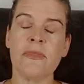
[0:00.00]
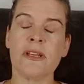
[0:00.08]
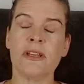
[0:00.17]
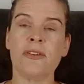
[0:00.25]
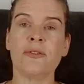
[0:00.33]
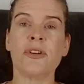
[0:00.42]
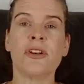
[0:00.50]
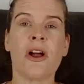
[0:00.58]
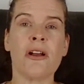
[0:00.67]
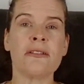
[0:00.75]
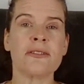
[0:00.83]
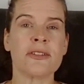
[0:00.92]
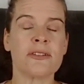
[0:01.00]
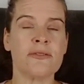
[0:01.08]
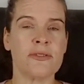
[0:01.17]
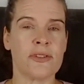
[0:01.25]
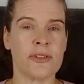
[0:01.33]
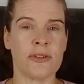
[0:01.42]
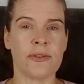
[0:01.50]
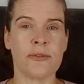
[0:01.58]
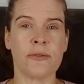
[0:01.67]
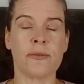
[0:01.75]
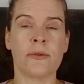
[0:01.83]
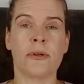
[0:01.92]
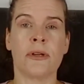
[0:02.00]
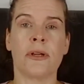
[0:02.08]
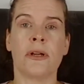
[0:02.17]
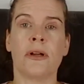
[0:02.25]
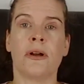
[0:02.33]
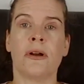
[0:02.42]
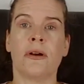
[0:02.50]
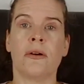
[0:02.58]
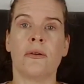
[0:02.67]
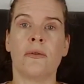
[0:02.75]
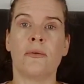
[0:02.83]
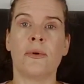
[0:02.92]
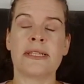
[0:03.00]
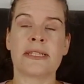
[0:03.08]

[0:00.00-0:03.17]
You could also do what's